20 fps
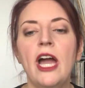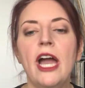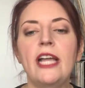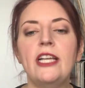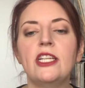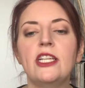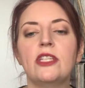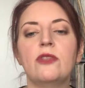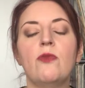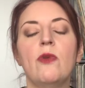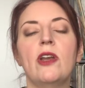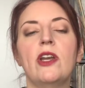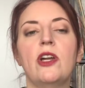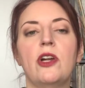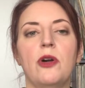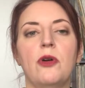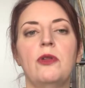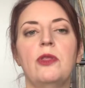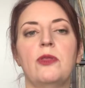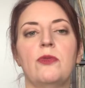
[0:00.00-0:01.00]
I just want to
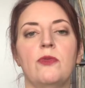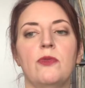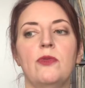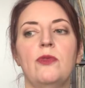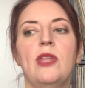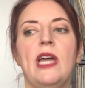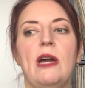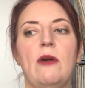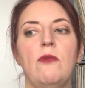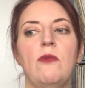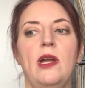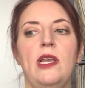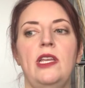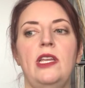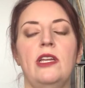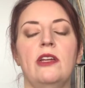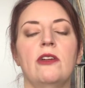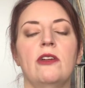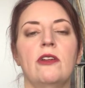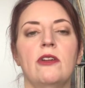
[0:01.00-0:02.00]
go through that 1
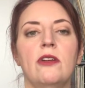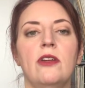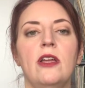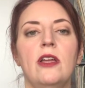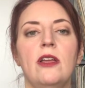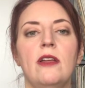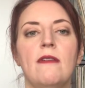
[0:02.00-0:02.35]
year